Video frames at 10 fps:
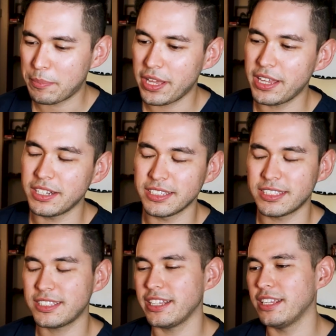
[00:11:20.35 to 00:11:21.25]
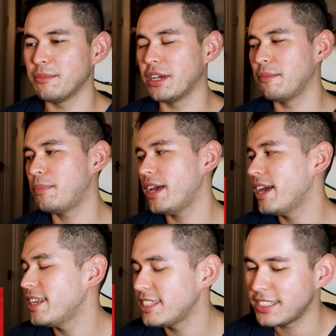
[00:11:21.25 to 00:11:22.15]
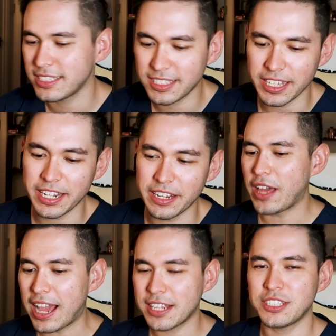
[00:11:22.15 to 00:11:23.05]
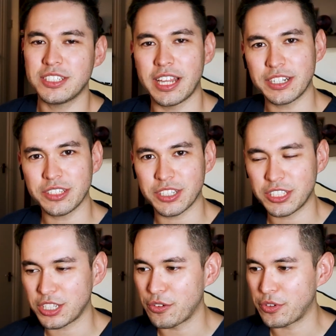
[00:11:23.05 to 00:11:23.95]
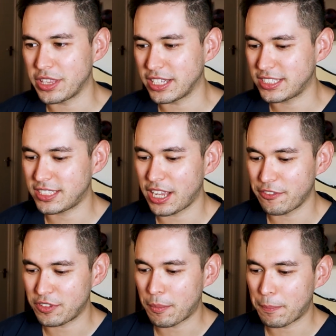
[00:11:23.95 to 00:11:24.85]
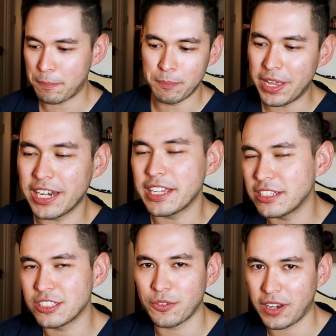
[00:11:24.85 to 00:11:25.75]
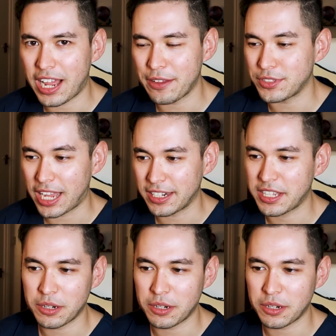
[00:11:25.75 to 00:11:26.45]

penicillin, man. Penicillin. The accidental discovery that saved millions of lives and